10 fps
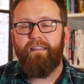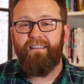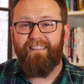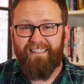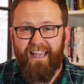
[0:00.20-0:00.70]

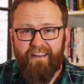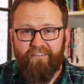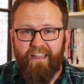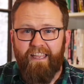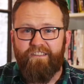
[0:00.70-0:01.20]
The start of
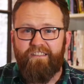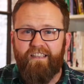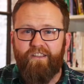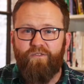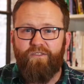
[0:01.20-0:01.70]
our
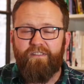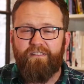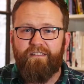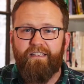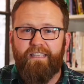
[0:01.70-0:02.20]
HSC
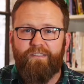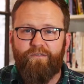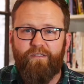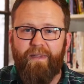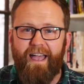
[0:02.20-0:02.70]
course is
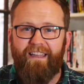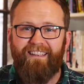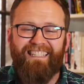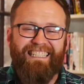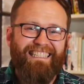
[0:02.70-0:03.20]
all about